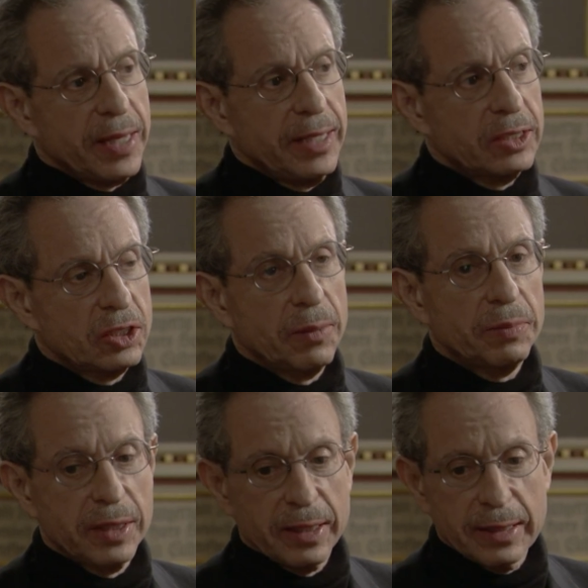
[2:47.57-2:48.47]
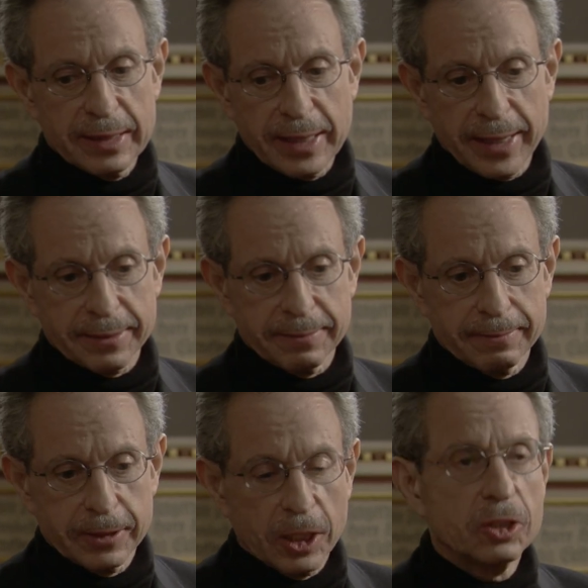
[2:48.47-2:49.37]
is something
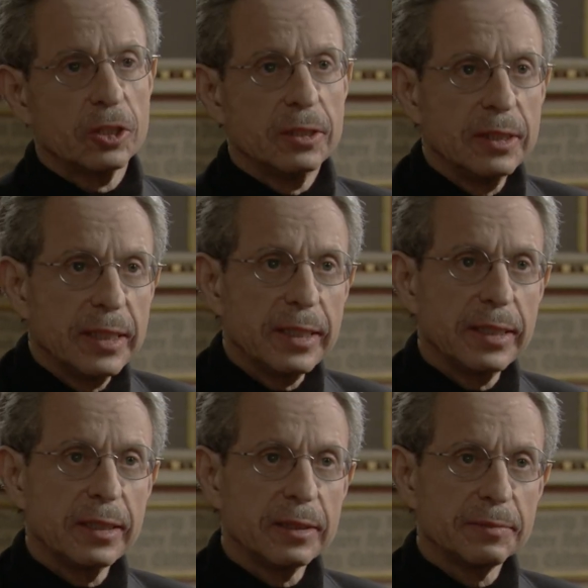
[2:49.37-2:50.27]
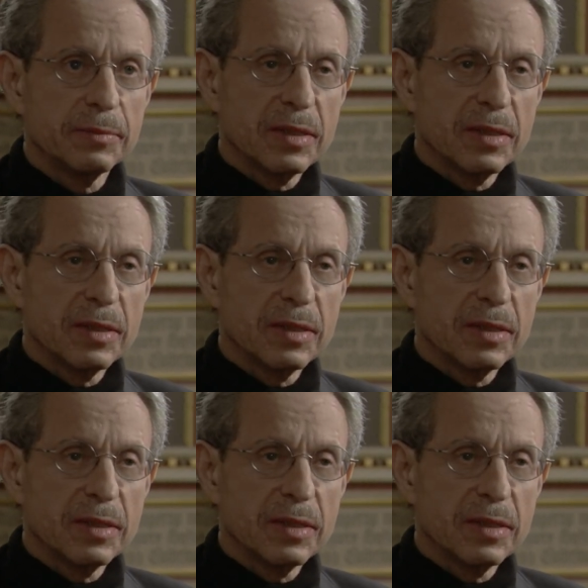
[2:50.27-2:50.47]
that doesn't need